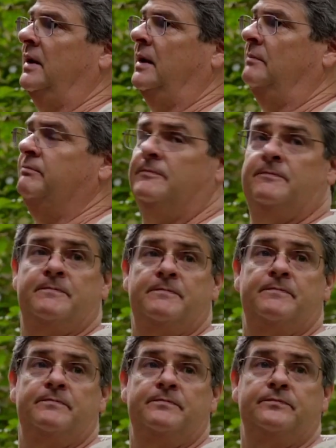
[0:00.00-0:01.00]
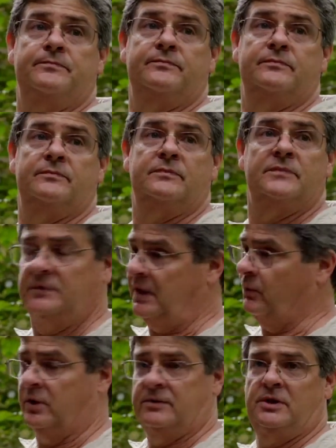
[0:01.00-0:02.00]
Because they were close to being wiped out? They
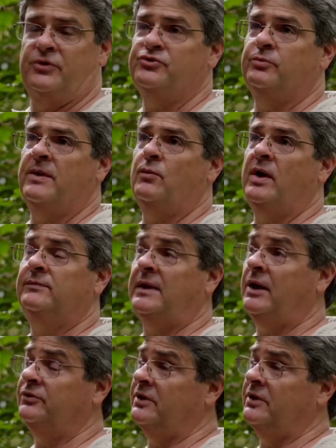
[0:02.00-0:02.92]
were close to being wiped out.